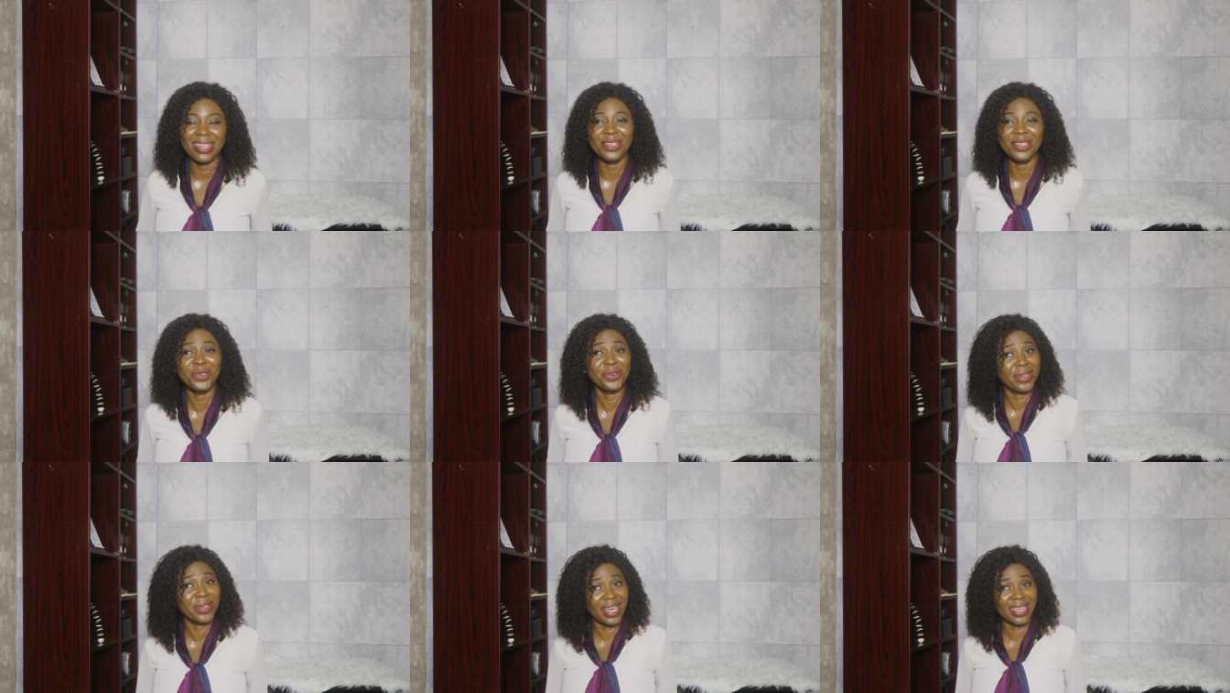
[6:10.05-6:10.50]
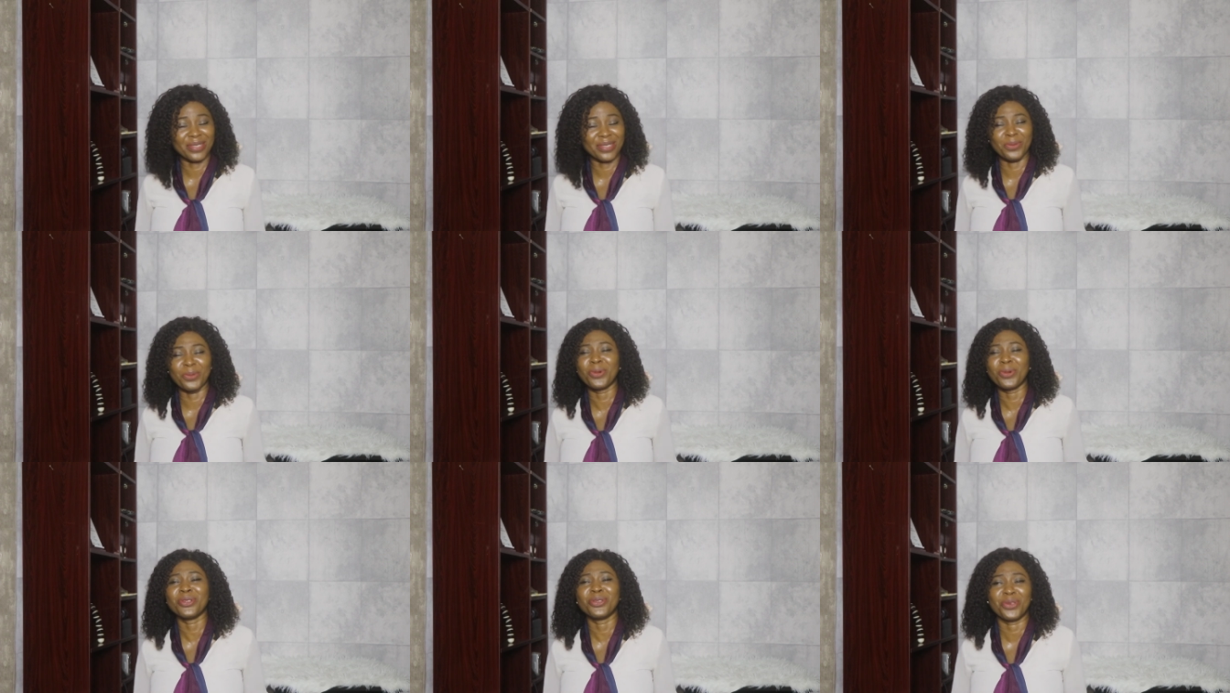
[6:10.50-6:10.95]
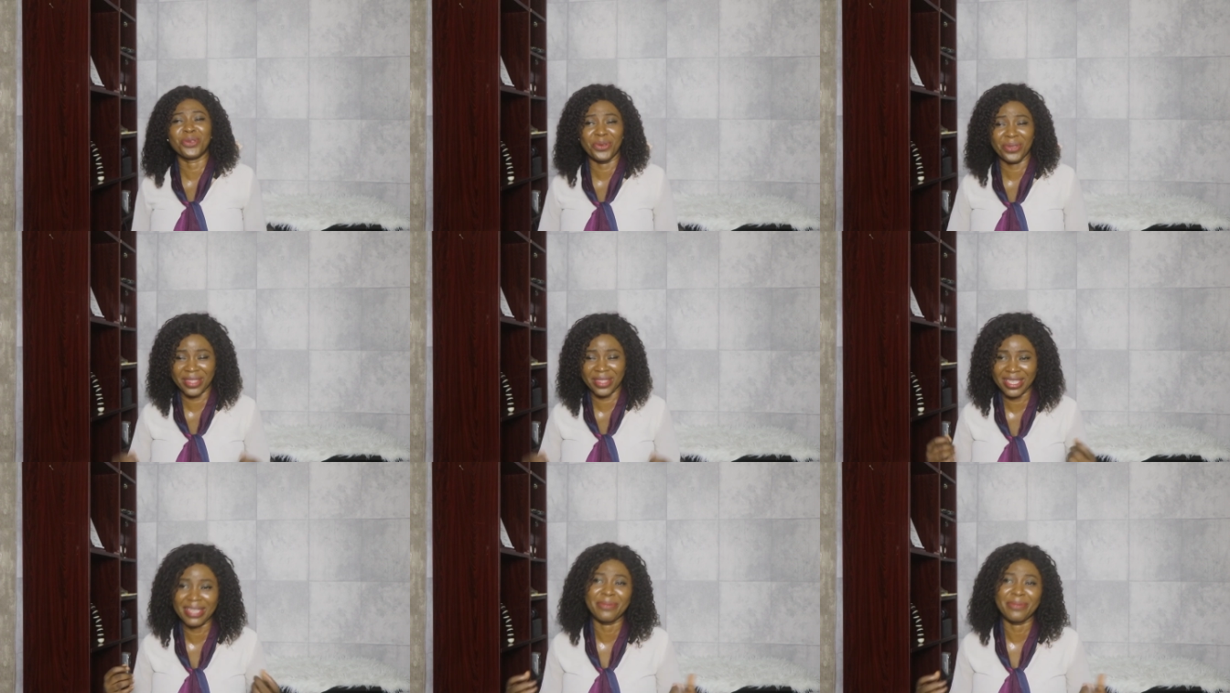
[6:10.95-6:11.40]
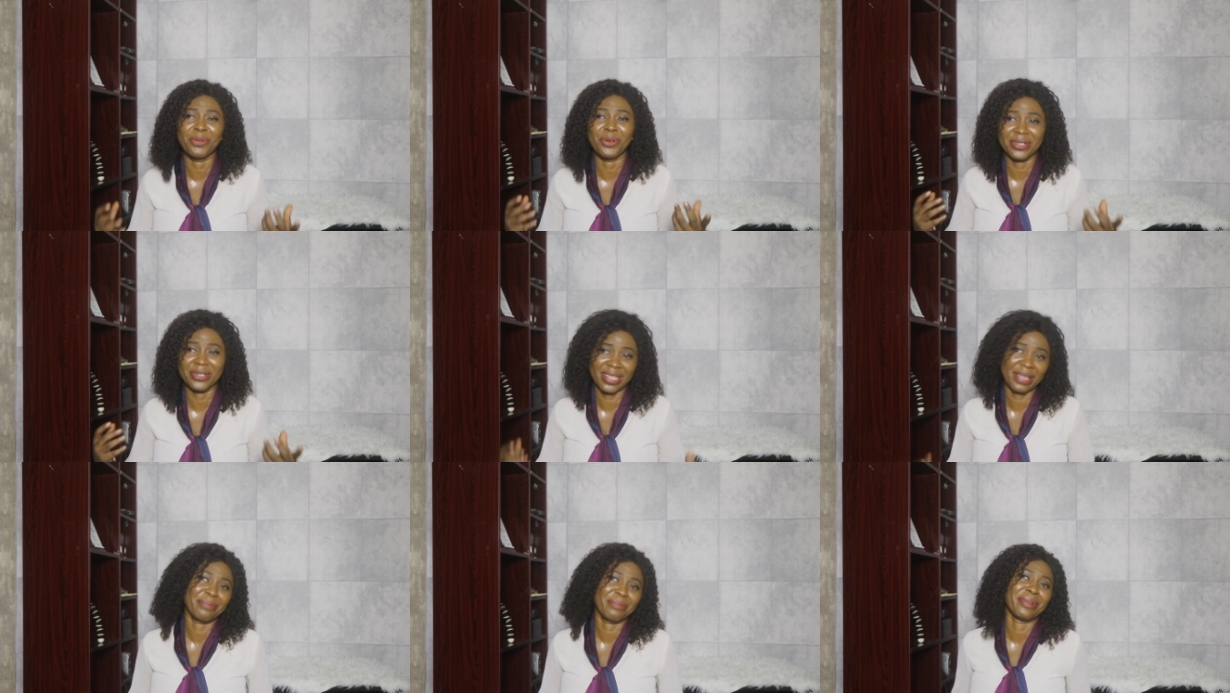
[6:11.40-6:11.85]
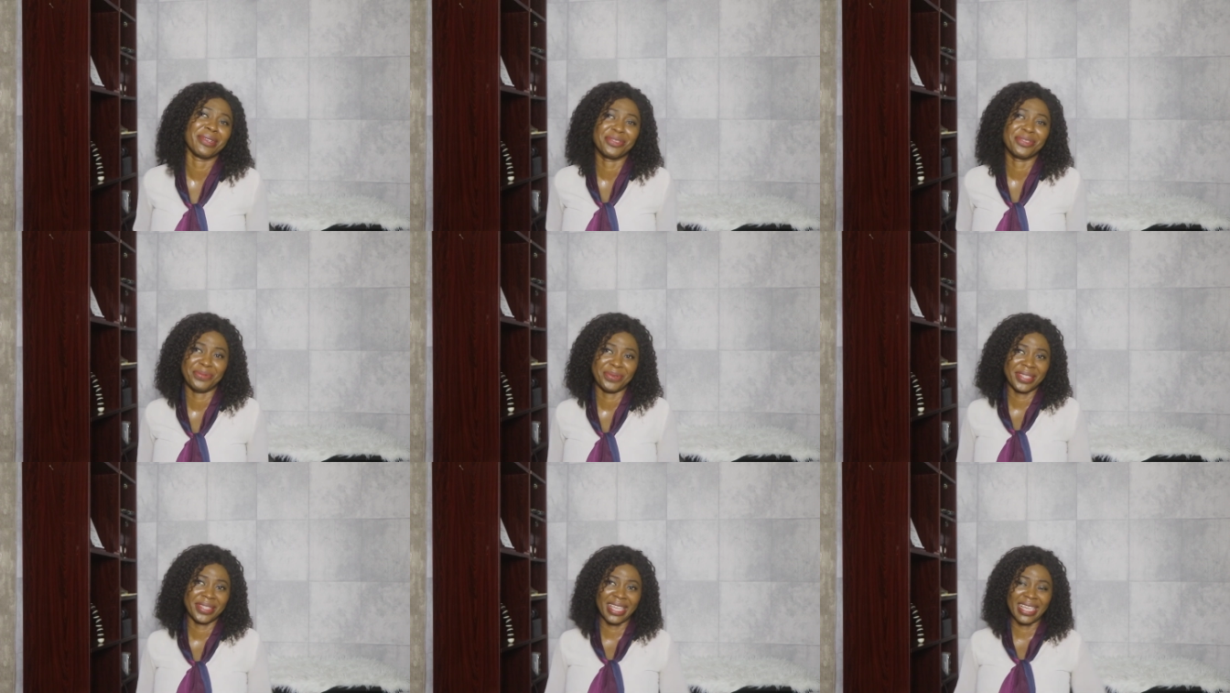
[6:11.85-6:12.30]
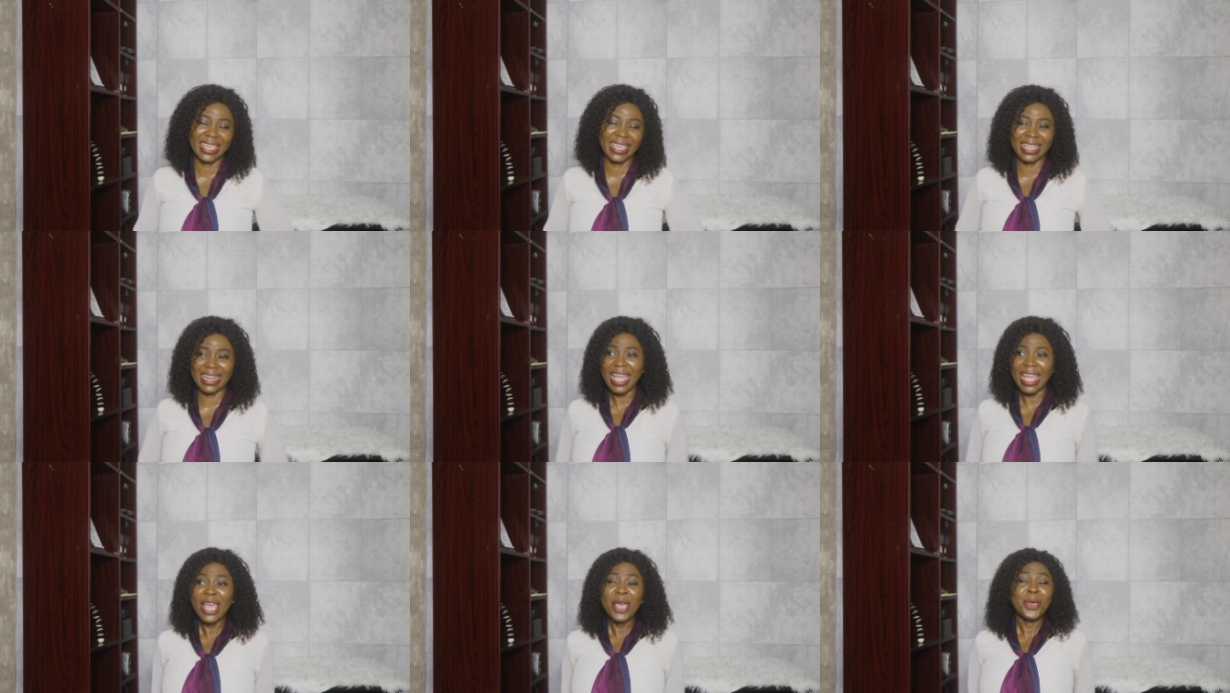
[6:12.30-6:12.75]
You guys, what do you think what Themba should be thinking?